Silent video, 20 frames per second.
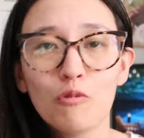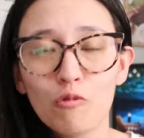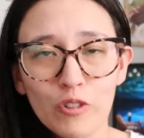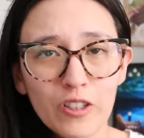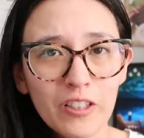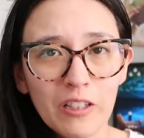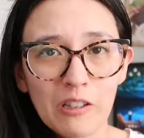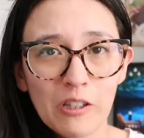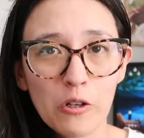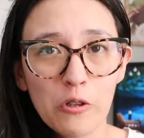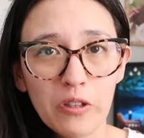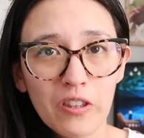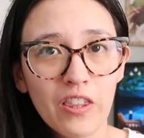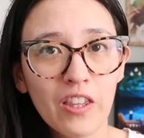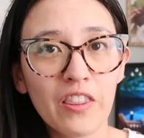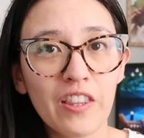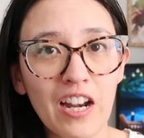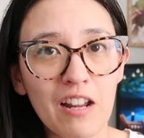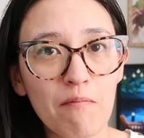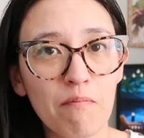really the only
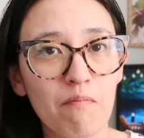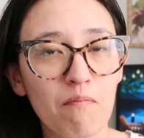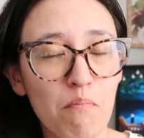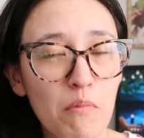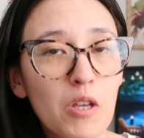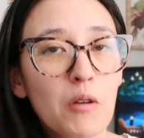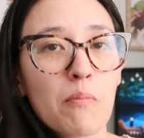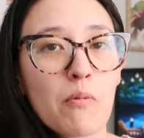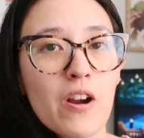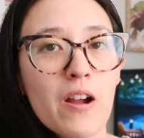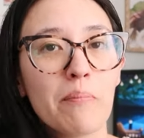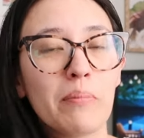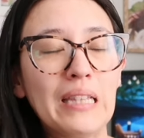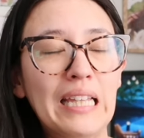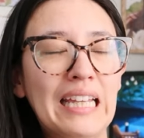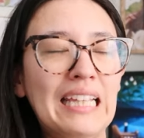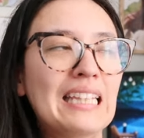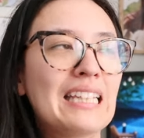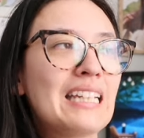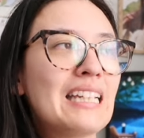thing that I meal prep
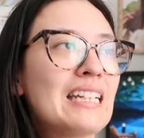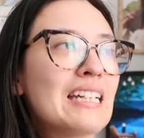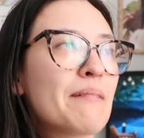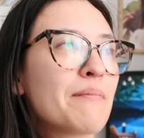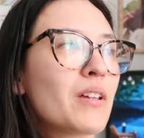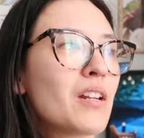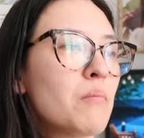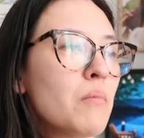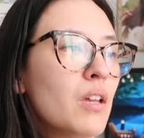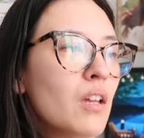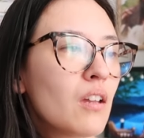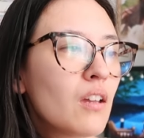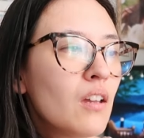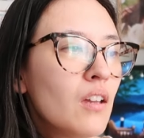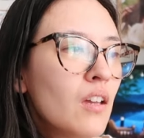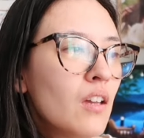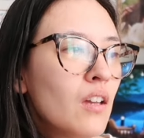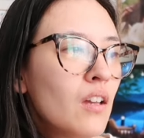lately. I'm gonna make